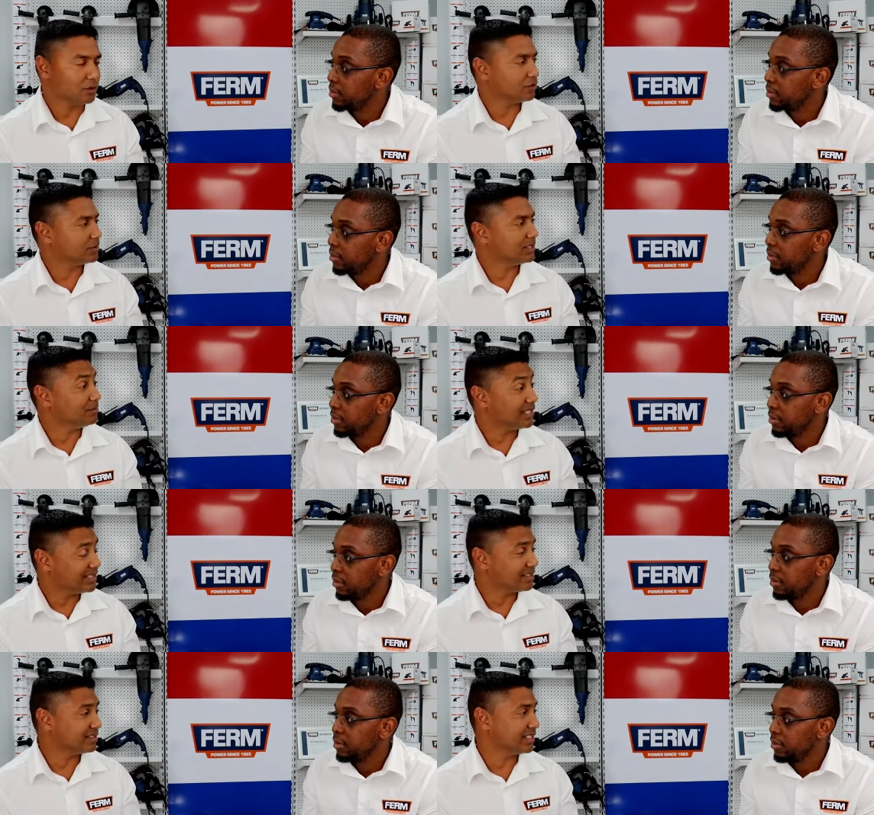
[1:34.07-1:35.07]
Speaker 1: thought to be the
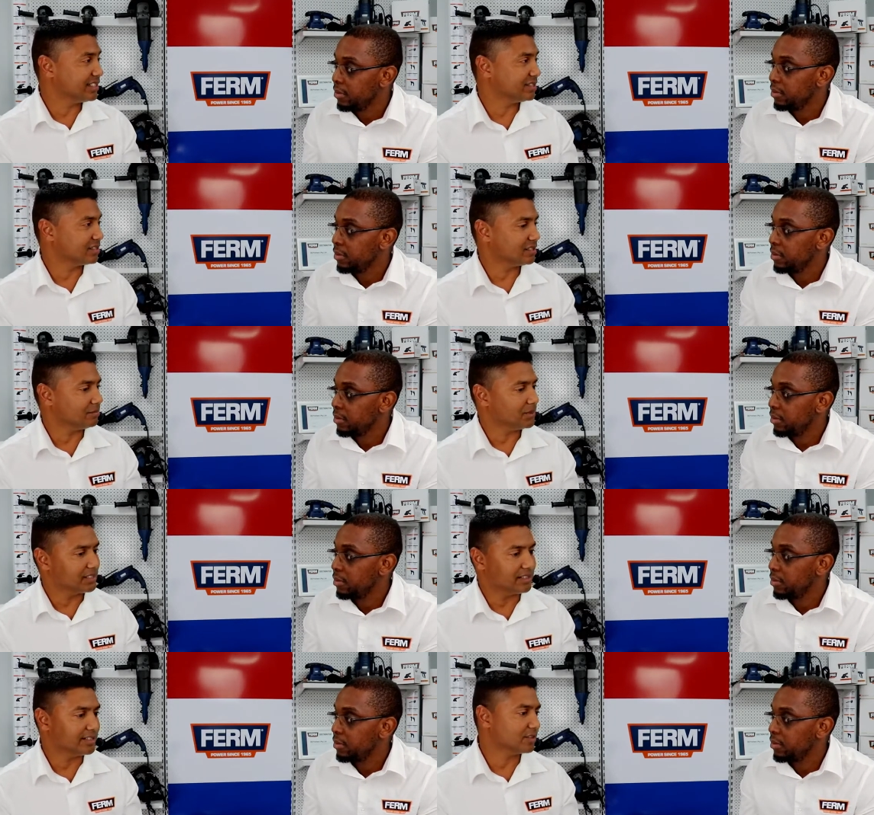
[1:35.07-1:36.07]
basic range: uh,
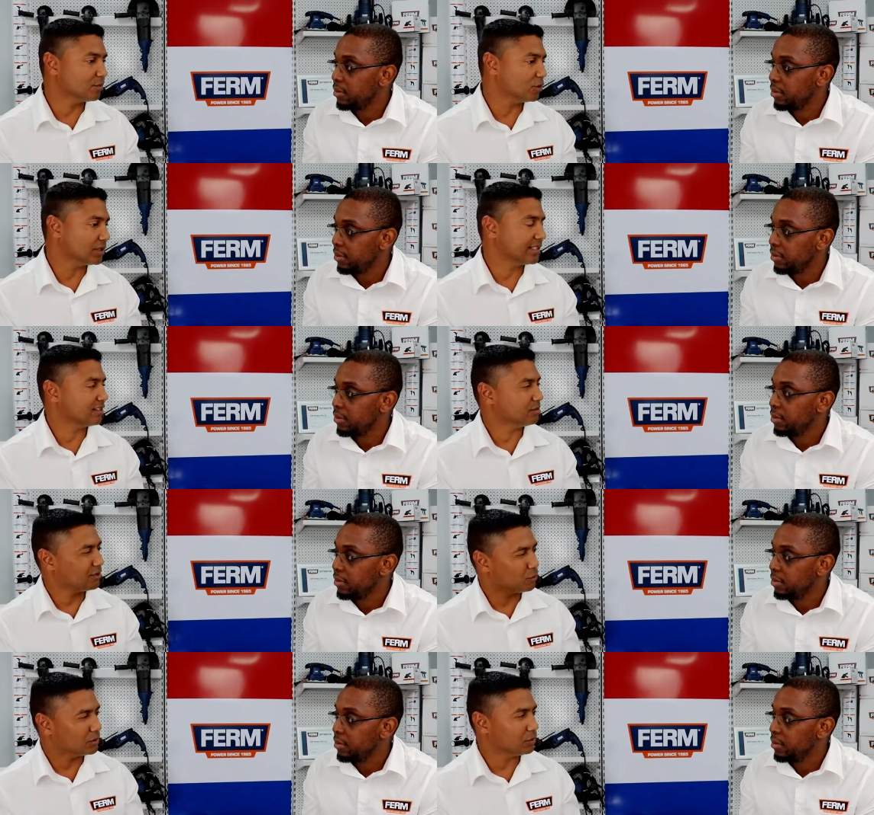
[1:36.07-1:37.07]
big grinder, small grinder, a
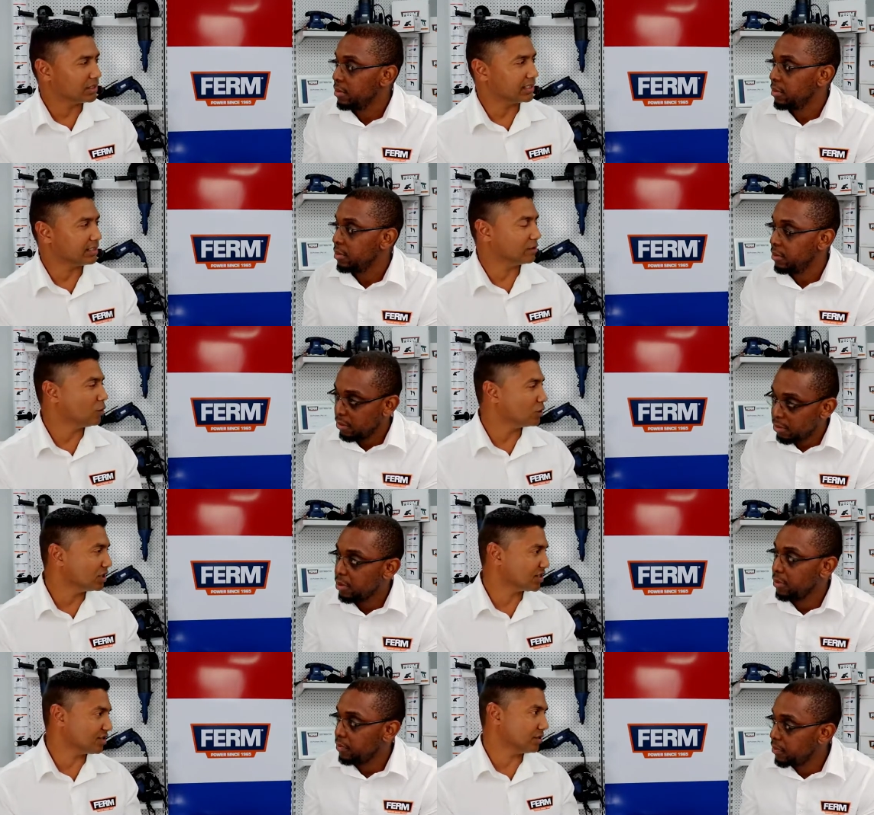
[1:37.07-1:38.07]
bit of woodworking, a
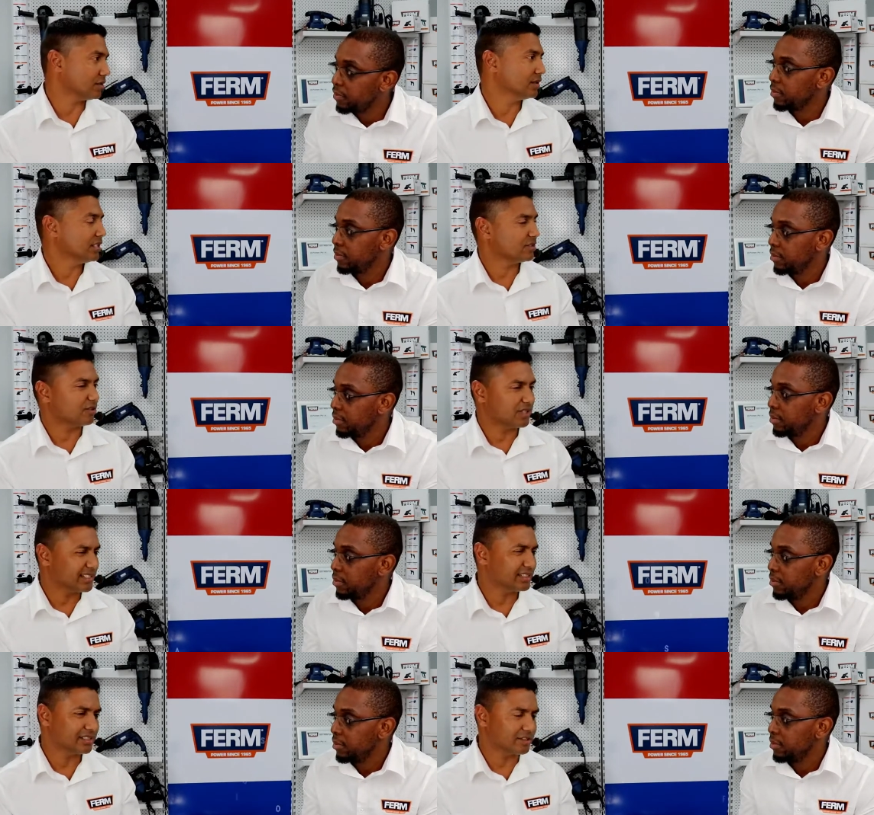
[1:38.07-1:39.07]
cordless okay. So
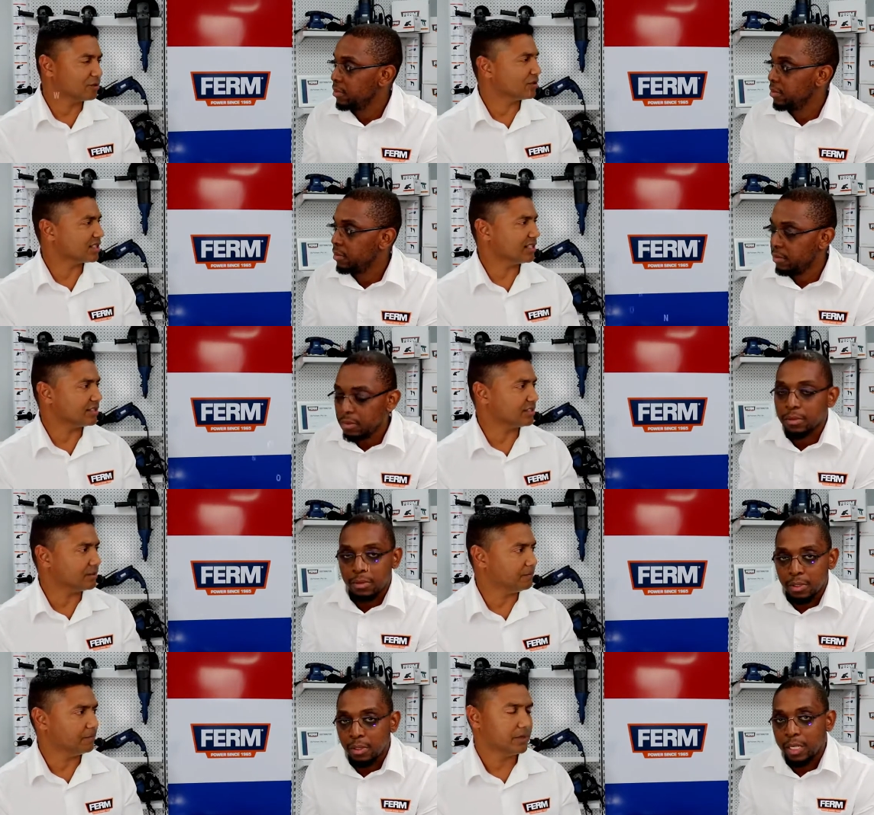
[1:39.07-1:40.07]
I think it's a good start.
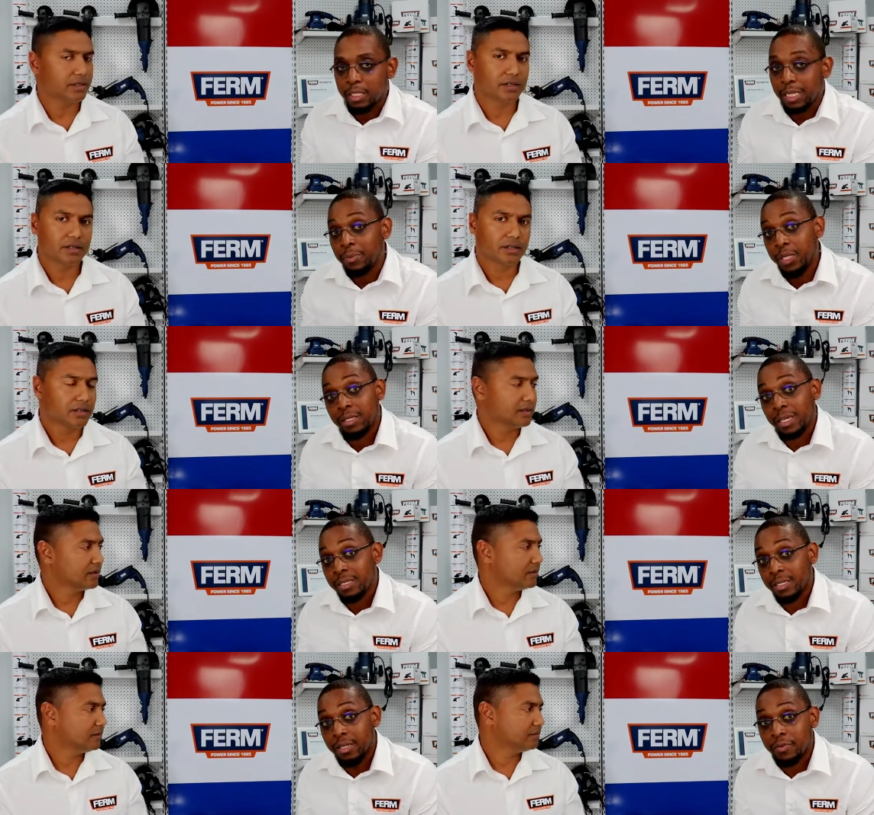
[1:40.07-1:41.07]
Yeah. All
Speaker 2: right. I mean,
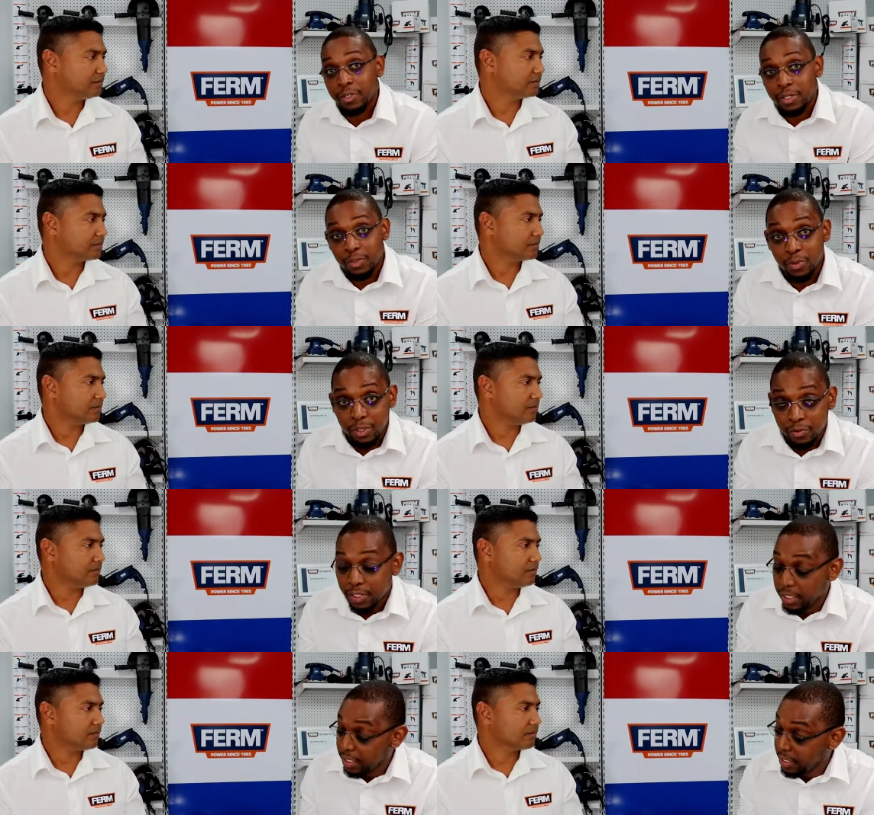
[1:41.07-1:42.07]
as South Africans, one
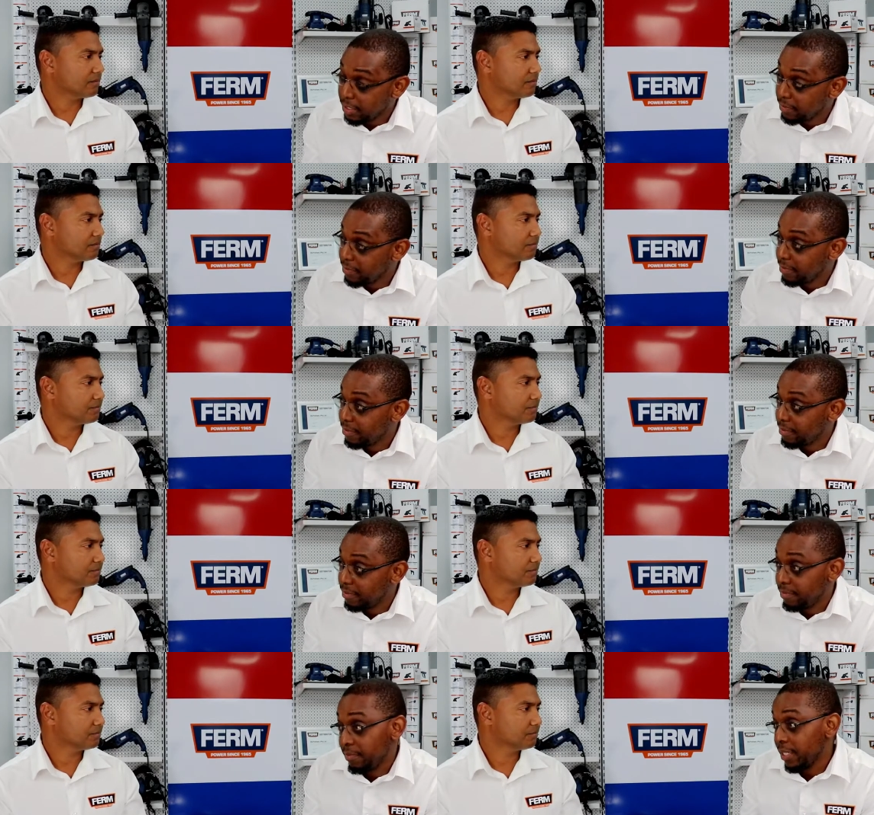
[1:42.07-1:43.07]
of the
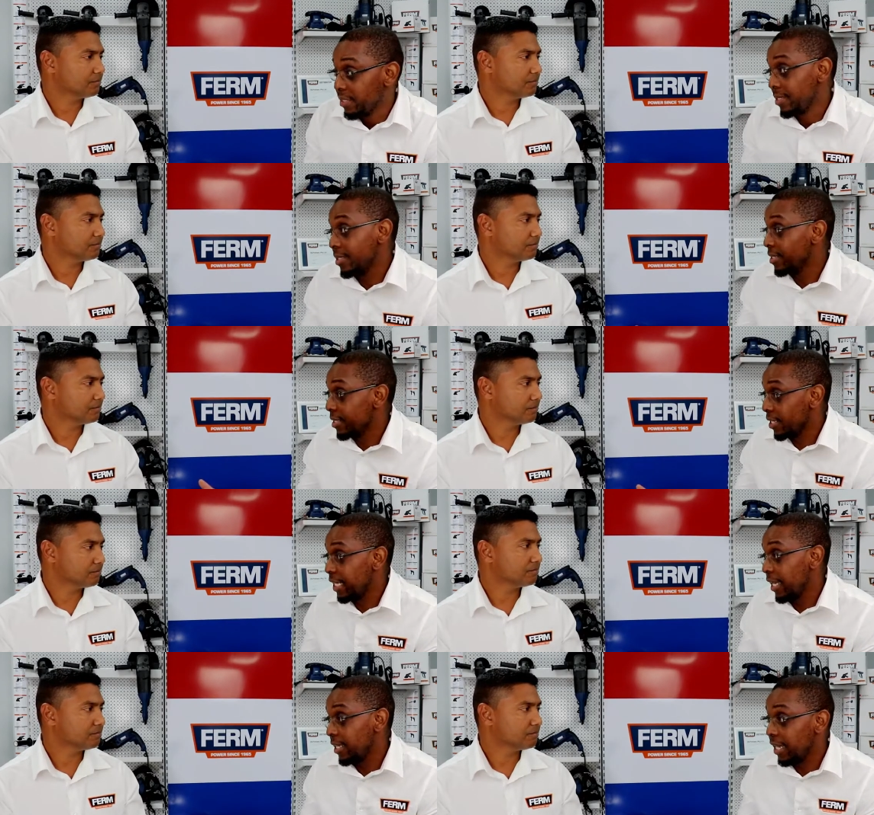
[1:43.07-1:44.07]
biggest things
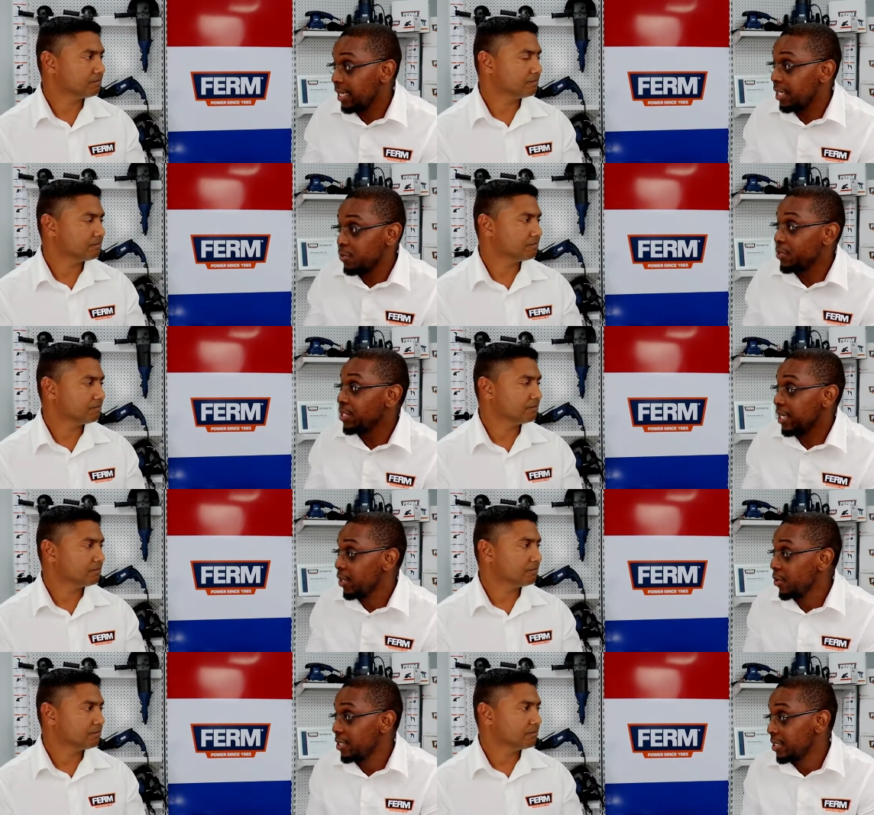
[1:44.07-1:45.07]
that I, I guess we
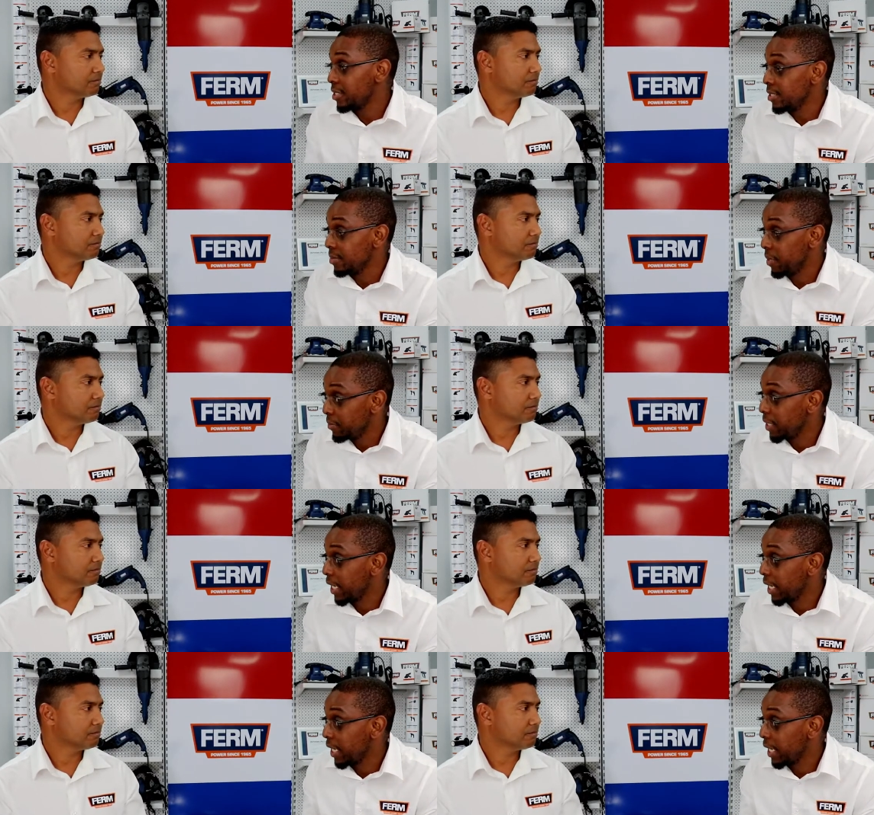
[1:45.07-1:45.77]
sell a lot is baby